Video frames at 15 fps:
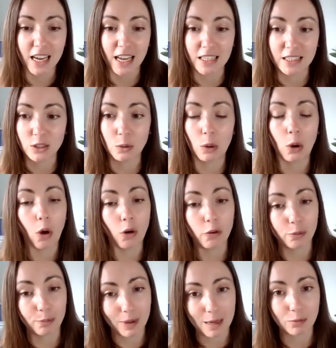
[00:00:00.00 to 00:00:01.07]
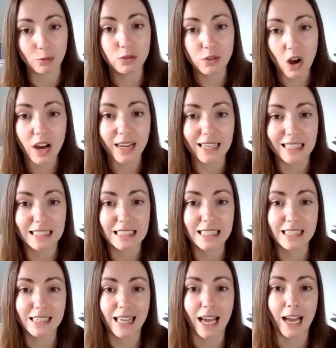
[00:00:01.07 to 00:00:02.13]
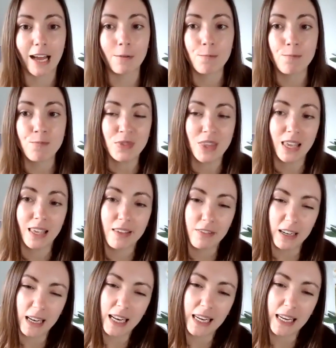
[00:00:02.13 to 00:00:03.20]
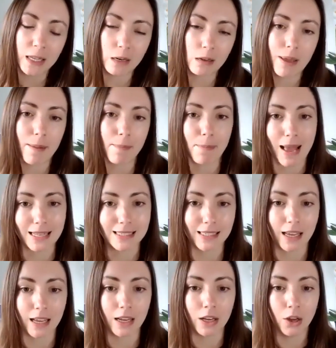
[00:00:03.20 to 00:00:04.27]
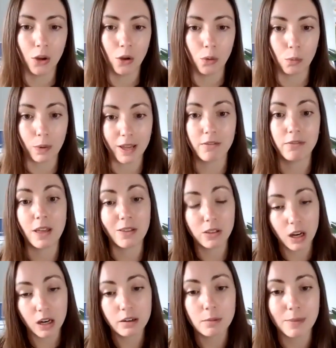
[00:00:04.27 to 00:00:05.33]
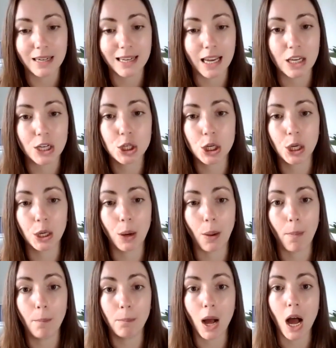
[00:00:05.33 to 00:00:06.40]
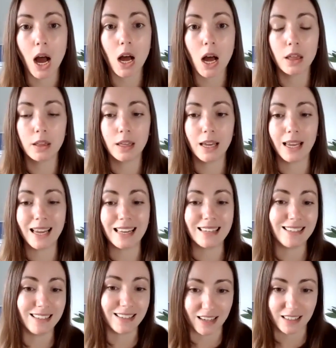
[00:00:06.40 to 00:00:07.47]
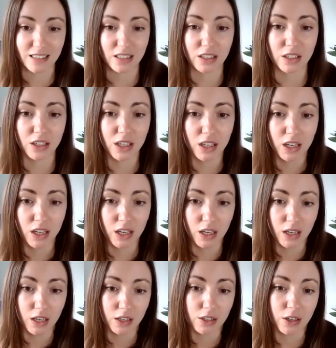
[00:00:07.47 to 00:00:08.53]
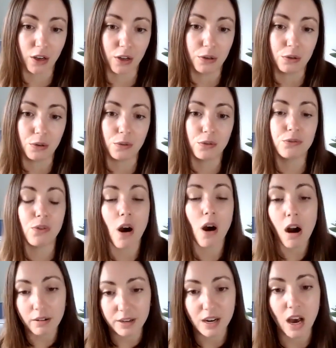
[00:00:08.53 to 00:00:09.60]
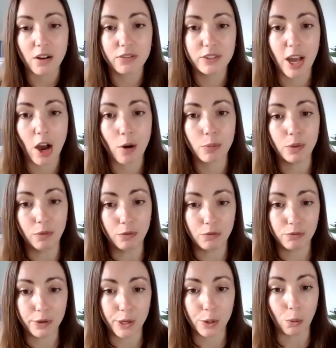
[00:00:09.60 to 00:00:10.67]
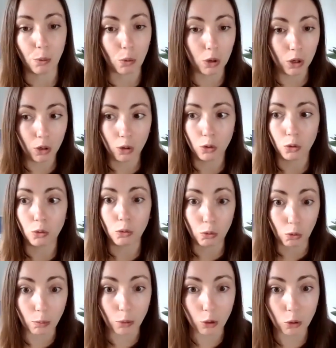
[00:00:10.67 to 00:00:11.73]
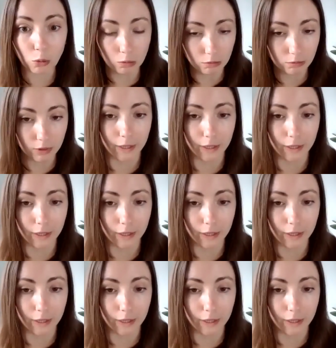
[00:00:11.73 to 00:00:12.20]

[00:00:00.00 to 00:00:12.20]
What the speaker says: And so a lot of people find that they feel a little bit better with their thyroid medication, but it doesn't go far enough to help them feel normal,